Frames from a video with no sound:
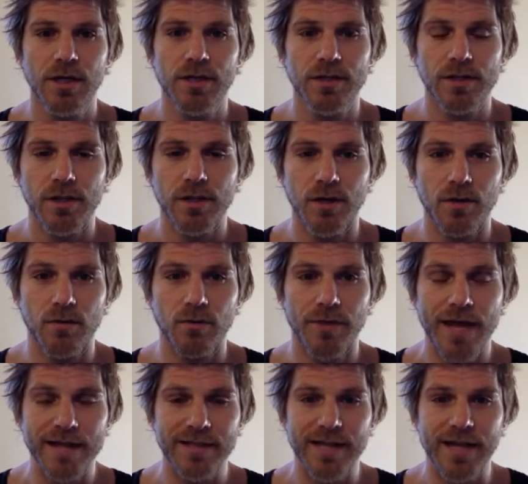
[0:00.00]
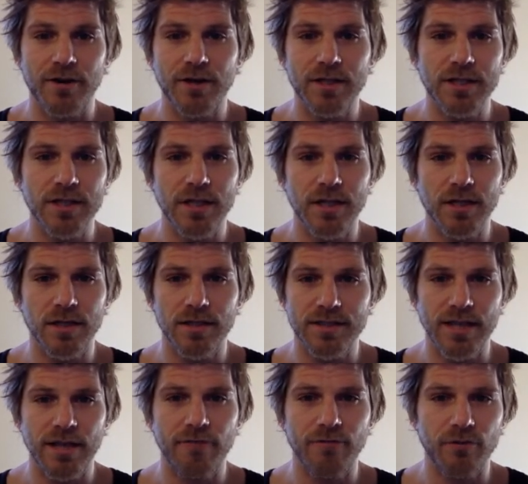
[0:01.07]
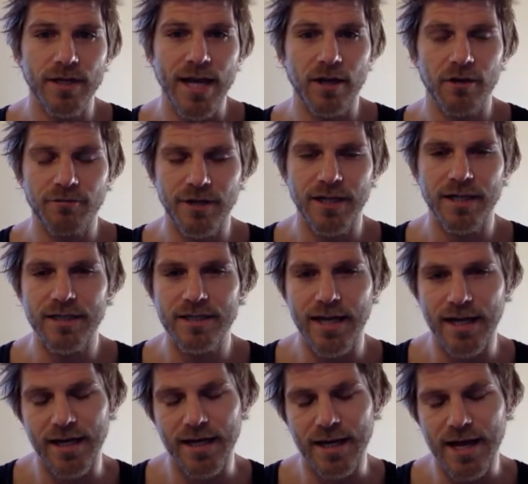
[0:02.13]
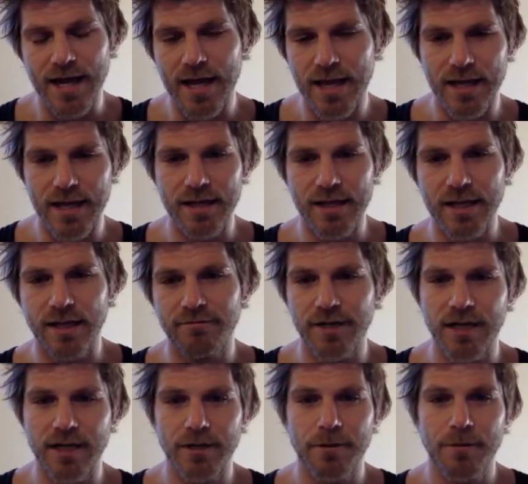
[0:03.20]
So that's guaranteed going to save your caloric intake in the evening.